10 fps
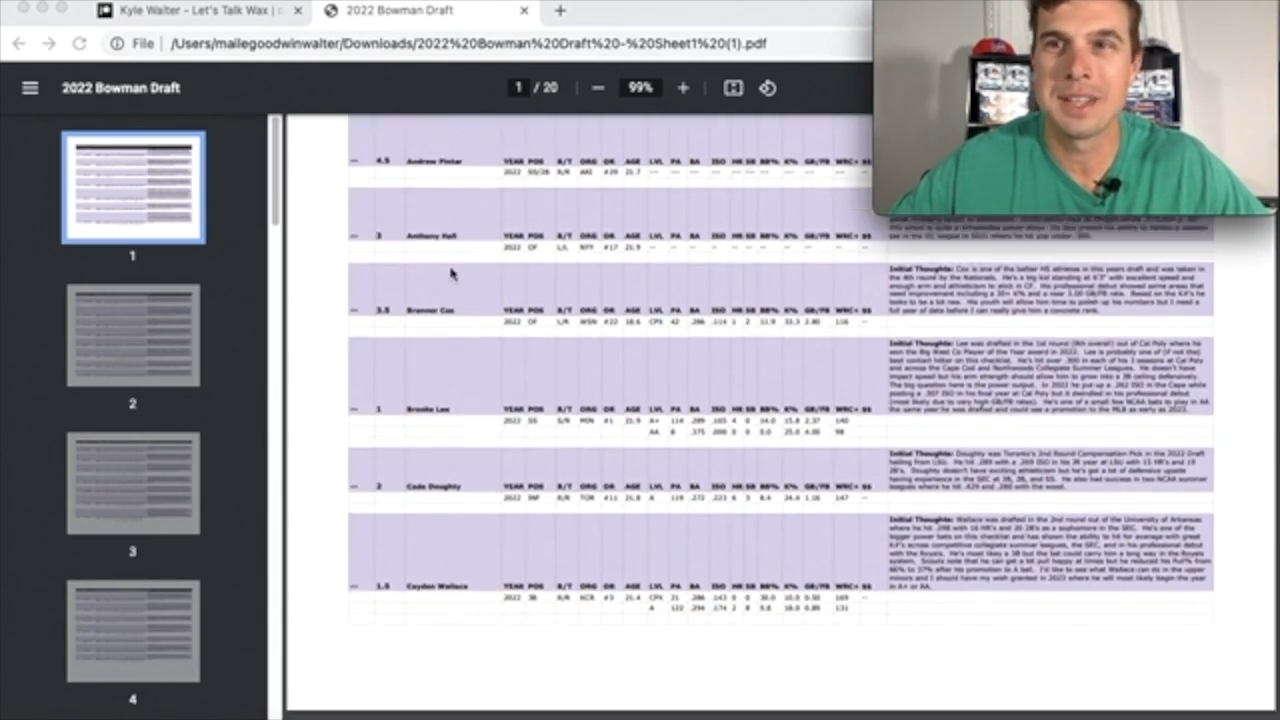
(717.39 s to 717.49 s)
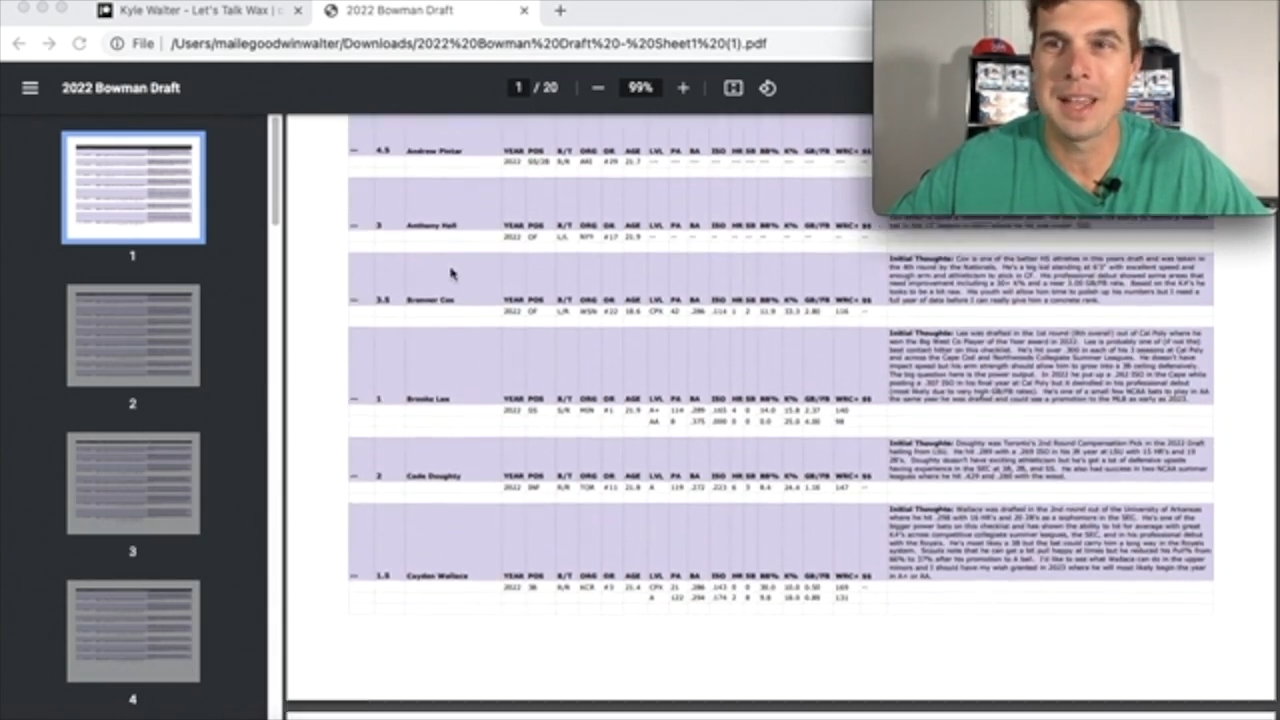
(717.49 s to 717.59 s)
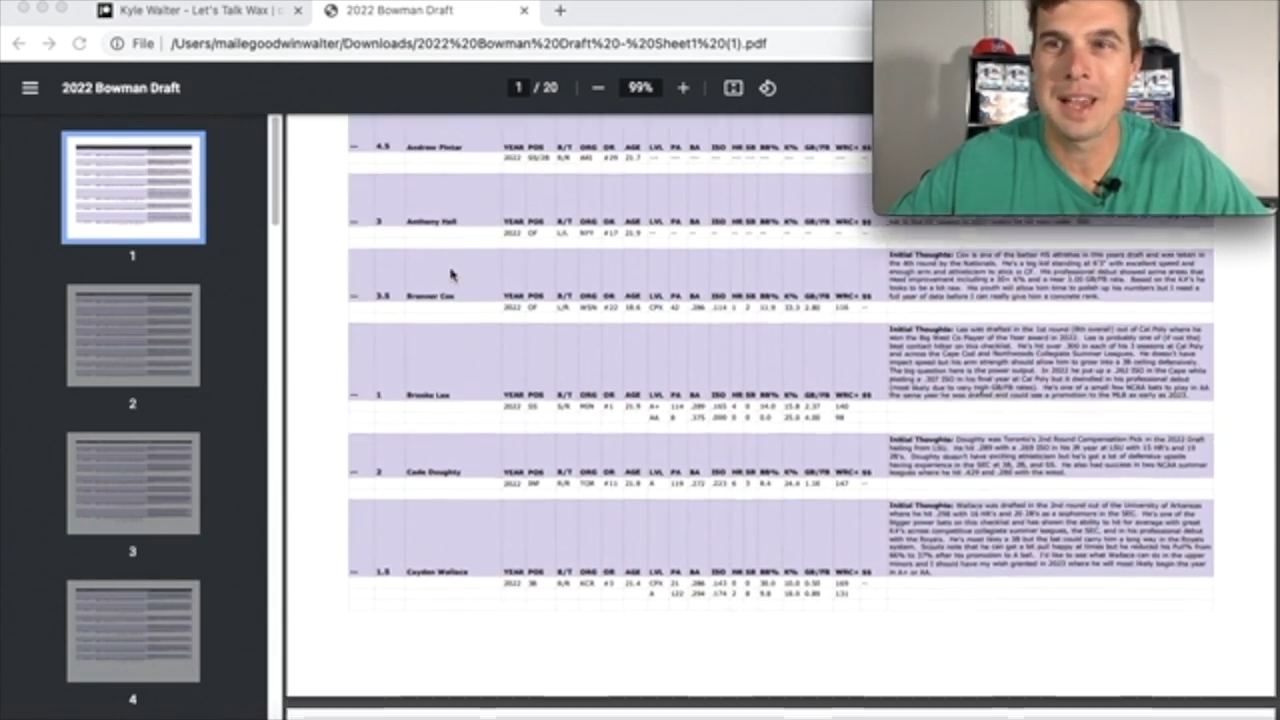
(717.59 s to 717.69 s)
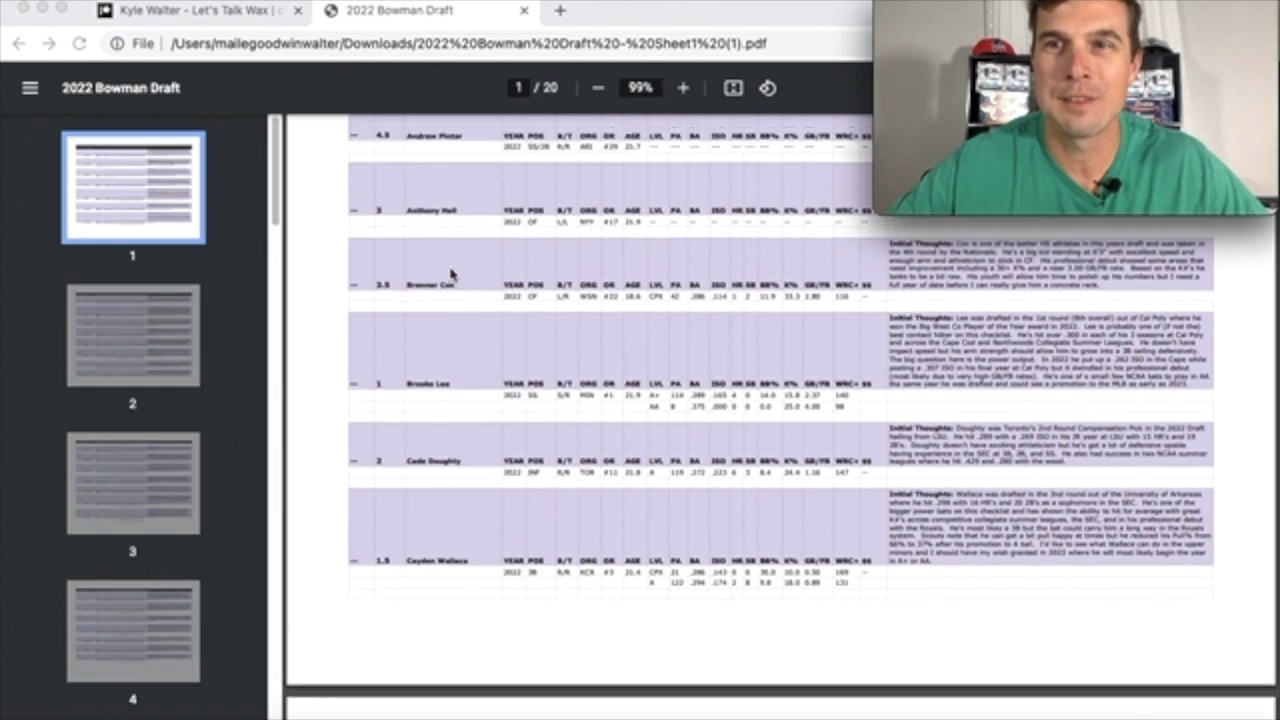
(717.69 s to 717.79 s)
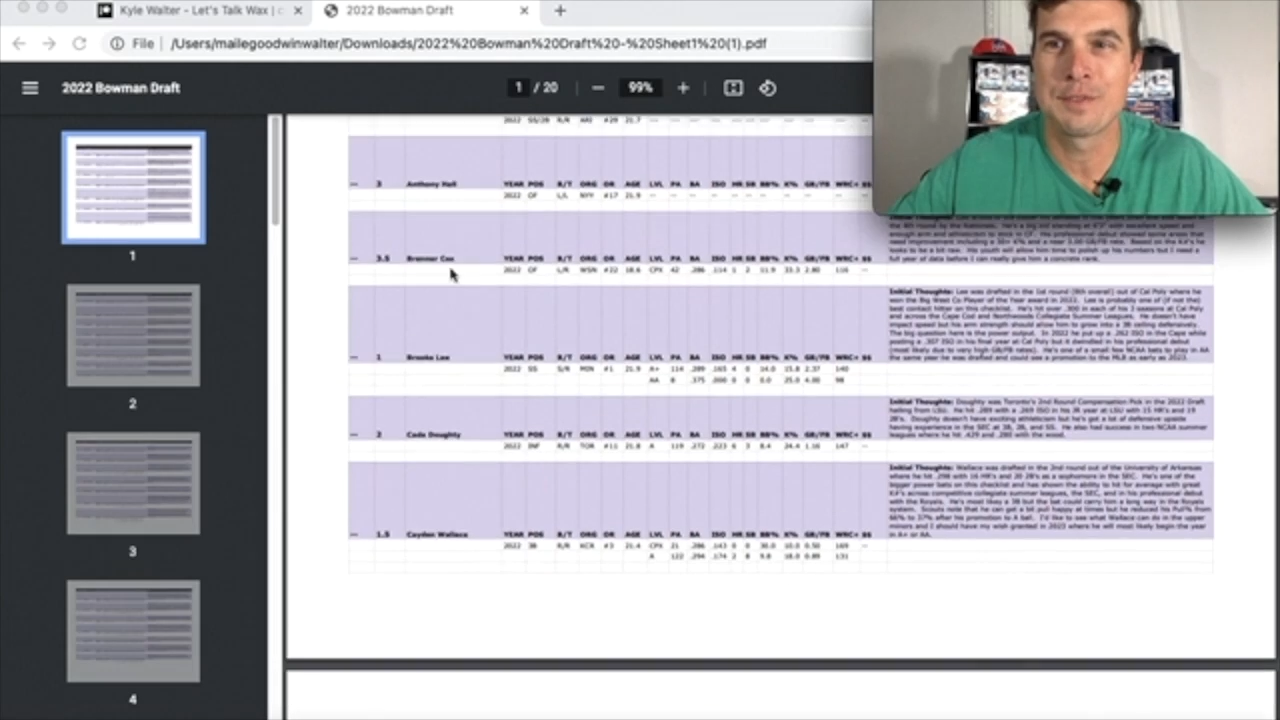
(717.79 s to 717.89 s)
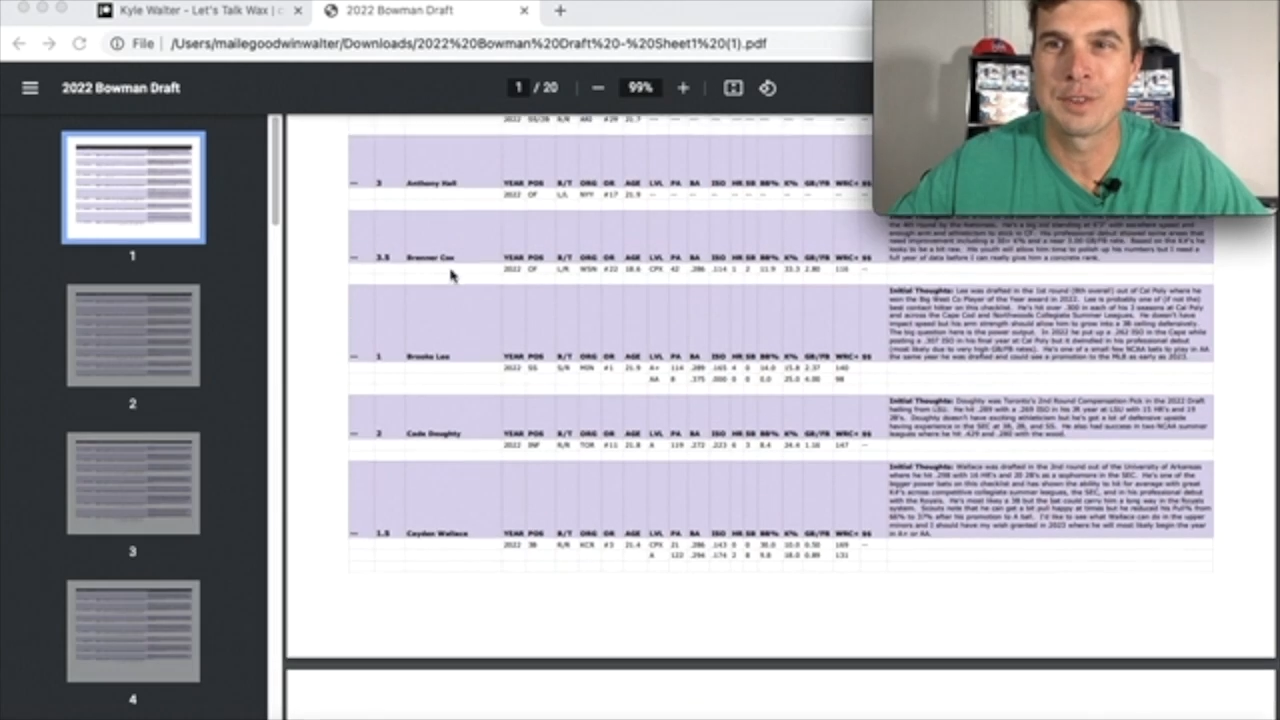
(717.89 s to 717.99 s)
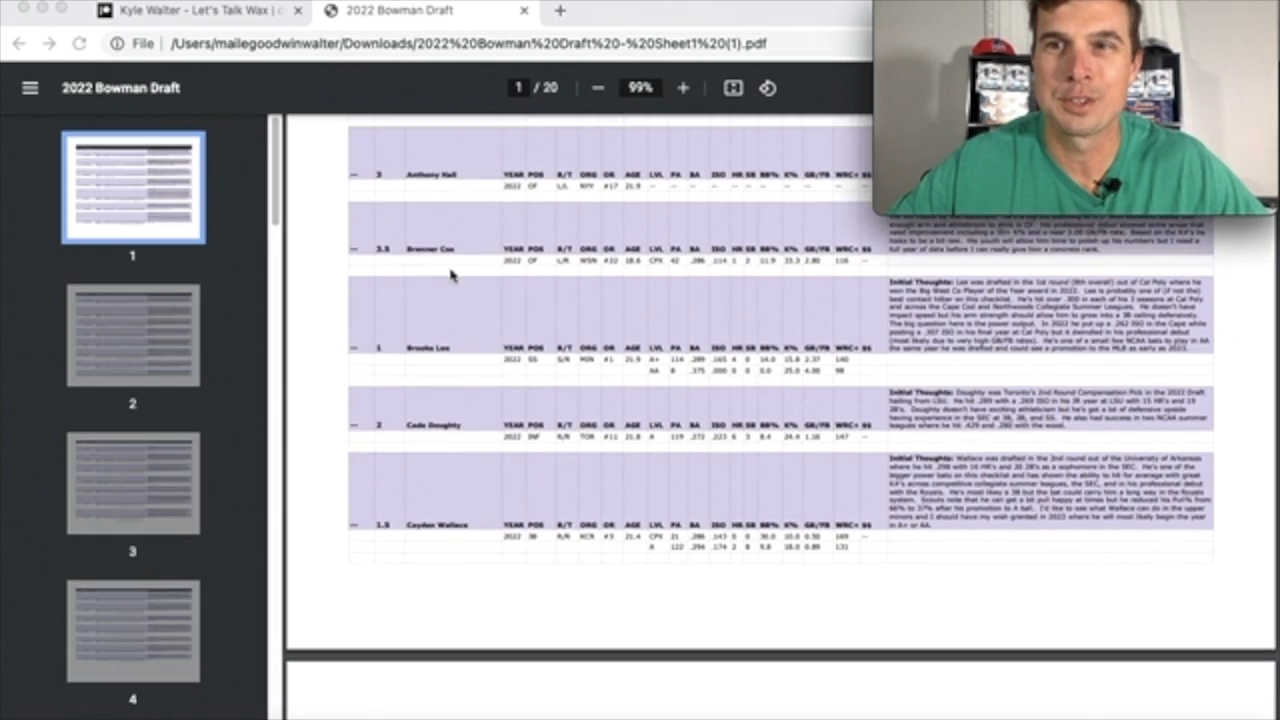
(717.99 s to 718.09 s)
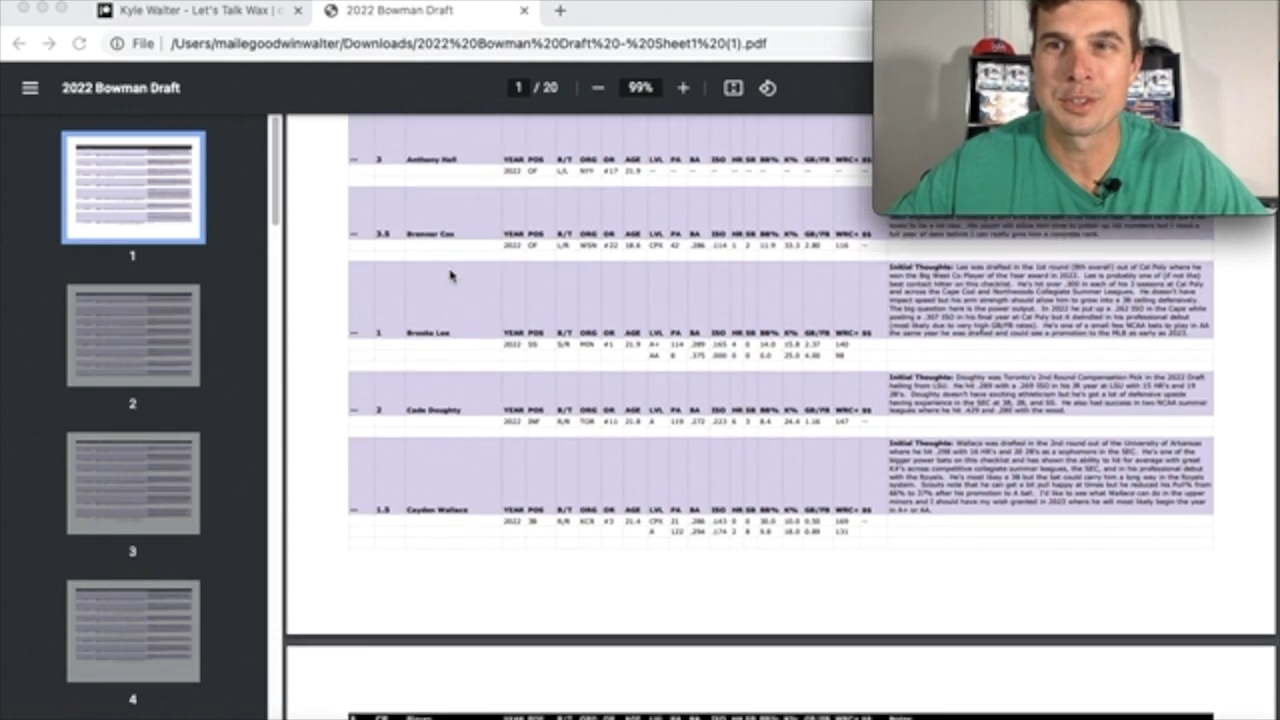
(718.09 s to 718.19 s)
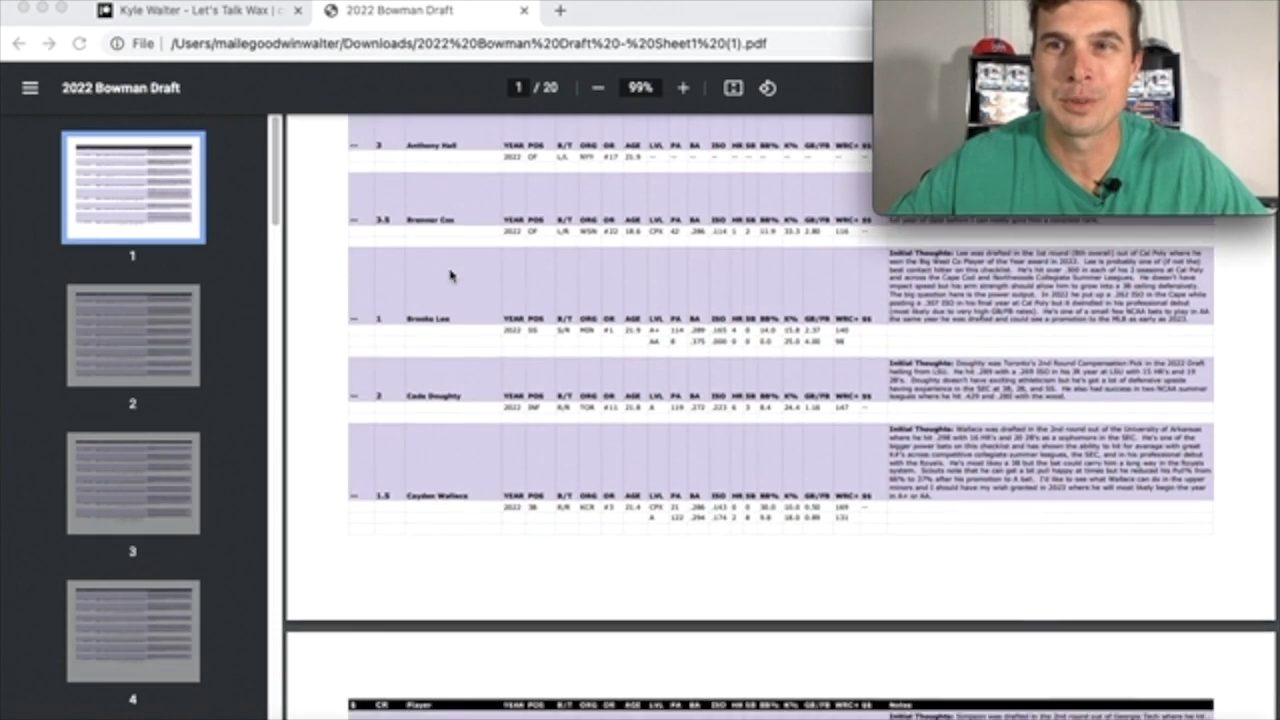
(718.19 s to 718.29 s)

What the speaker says: have first